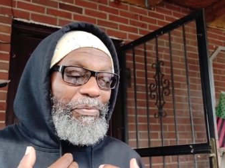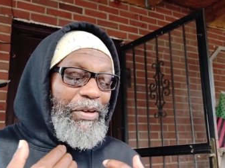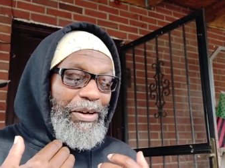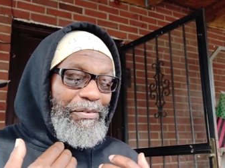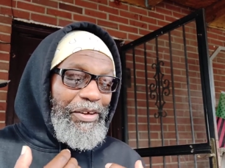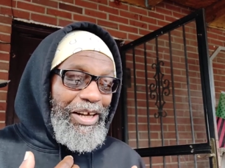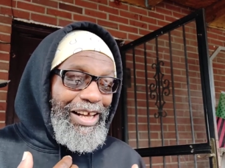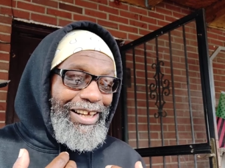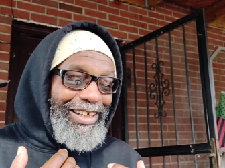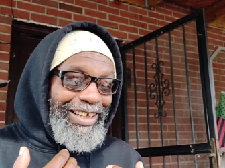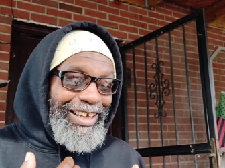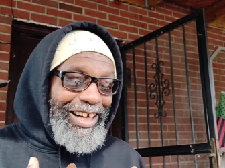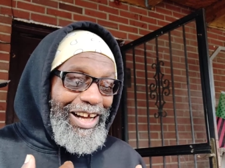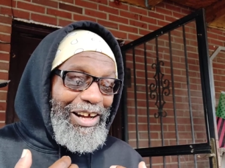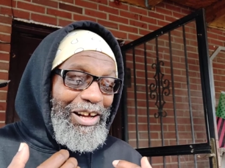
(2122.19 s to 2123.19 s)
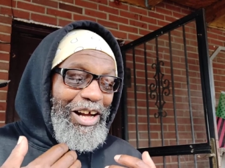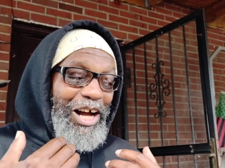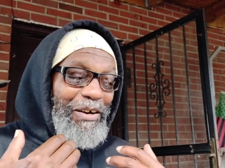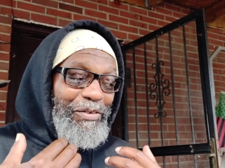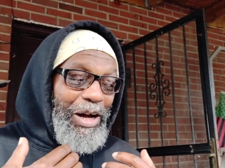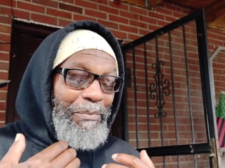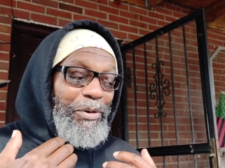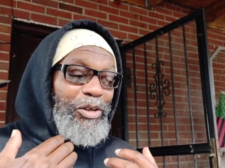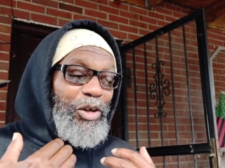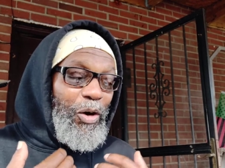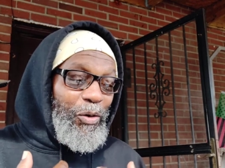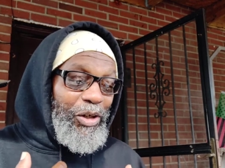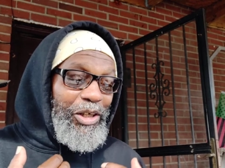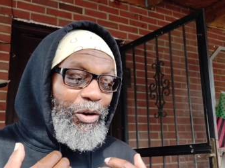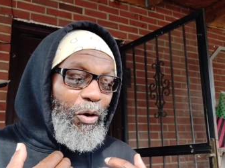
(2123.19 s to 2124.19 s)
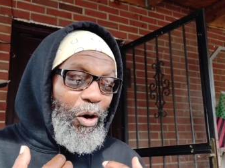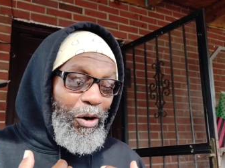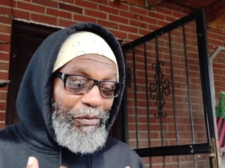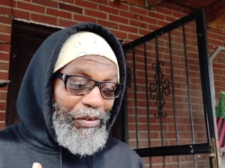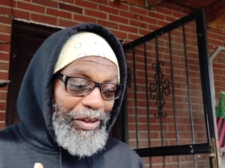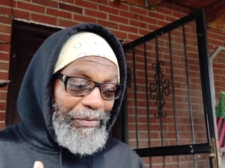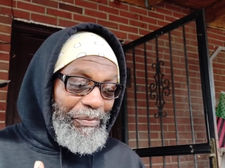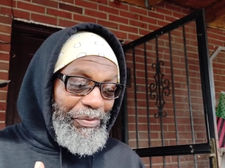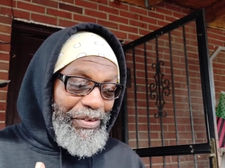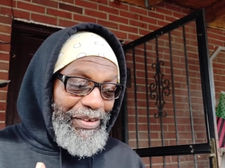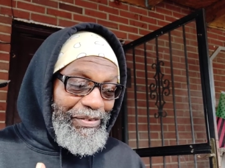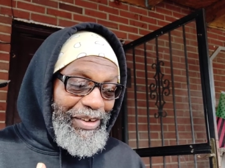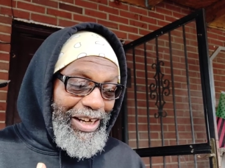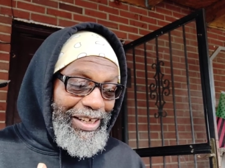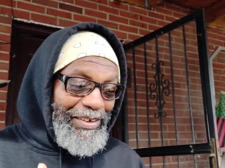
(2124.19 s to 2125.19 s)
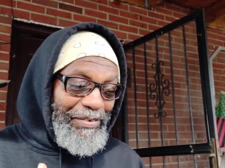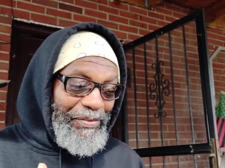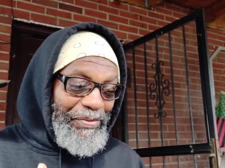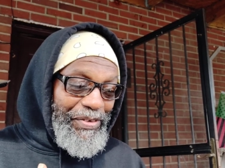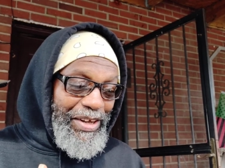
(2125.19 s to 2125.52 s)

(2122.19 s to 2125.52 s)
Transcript: Of, of, I'm a Coakley orphan, right?